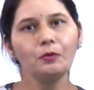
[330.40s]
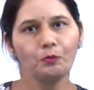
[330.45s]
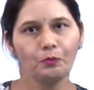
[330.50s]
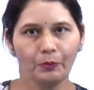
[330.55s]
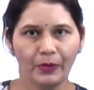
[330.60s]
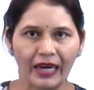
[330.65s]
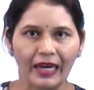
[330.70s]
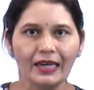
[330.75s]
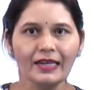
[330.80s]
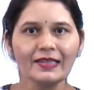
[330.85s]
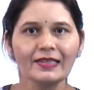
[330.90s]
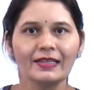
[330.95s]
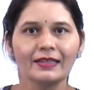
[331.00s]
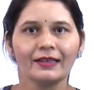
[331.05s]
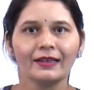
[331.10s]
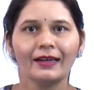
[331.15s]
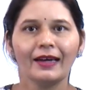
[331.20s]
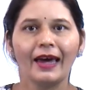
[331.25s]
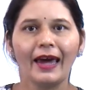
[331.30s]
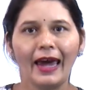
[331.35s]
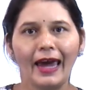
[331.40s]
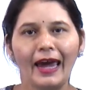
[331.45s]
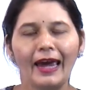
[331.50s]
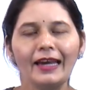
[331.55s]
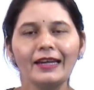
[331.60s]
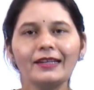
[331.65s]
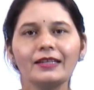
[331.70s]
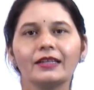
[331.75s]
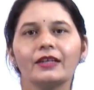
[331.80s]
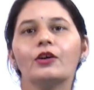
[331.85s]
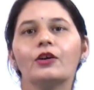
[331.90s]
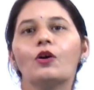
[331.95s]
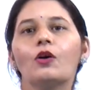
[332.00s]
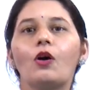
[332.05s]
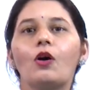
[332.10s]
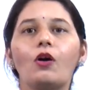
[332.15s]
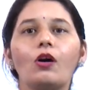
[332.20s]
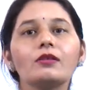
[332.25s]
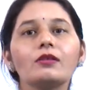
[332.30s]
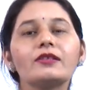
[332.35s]
pace and
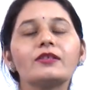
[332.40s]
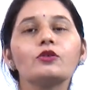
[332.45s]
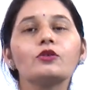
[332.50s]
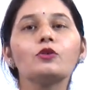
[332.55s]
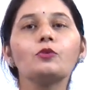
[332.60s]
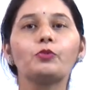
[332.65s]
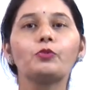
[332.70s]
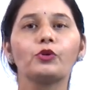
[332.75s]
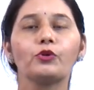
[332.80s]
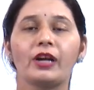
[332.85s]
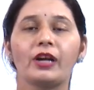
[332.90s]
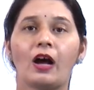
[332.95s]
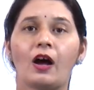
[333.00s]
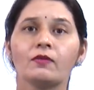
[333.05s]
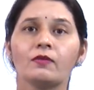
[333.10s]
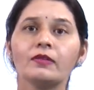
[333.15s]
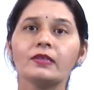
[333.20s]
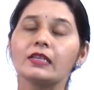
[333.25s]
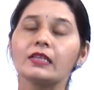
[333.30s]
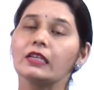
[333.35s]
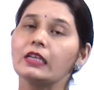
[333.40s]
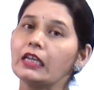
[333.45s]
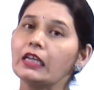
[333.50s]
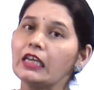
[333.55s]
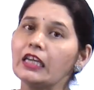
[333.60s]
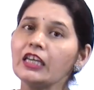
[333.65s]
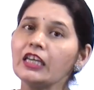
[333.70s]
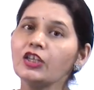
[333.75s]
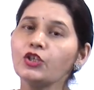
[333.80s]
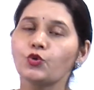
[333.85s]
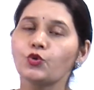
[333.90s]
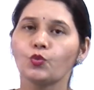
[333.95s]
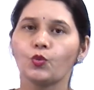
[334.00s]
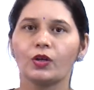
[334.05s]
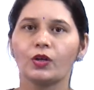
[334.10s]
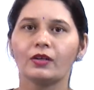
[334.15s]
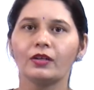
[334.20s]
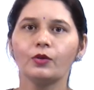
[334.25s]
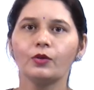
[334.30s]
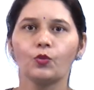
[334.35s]
also pronounce each
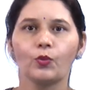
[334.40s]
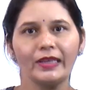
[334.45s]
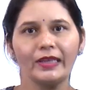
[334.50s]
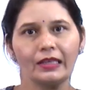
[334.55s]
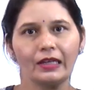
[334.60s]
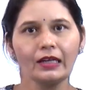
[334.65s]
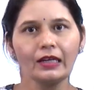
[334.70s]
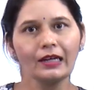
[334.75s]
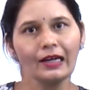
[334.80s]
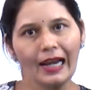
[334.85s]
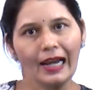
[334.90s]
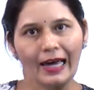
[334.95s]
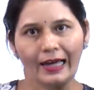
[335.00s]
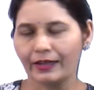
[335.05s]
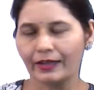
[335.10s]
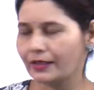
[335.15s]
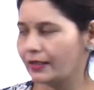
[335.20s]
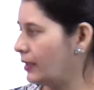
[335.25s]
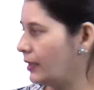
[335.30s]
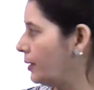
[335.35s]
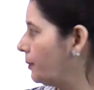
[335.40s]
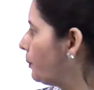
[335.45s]
word with a clarity.